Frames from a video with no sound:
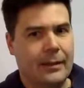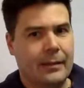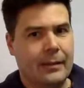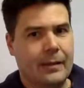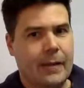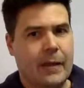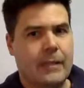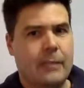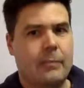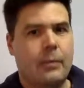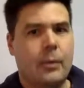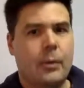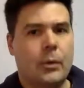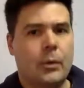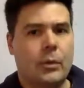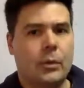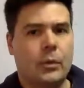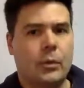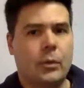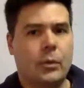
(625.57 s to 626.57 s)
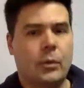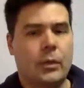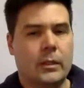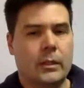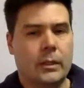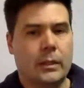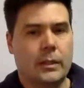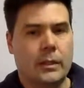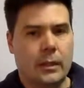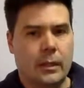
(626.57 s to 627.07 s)
As opposed to,
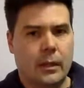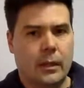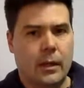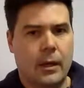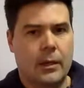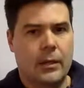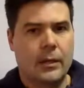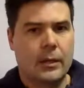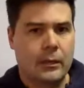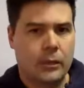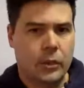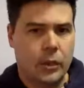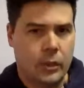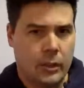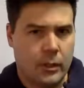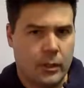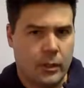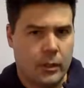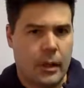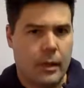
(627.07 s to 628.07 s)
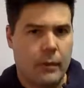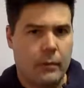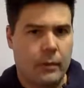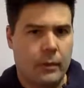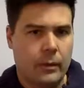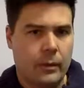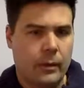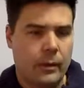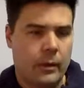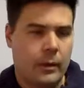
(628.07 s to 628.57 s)
is this a teaching that
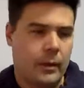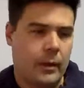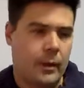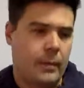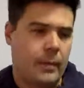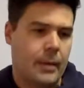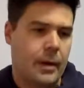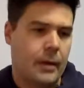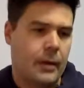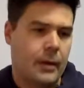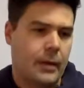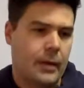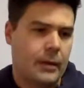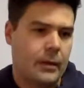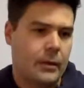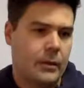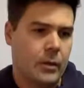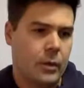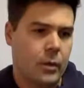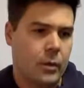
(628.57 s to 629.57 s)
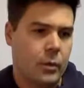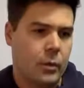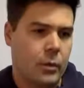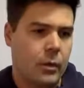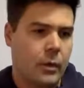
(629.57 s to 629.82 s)
we're learning about? And so,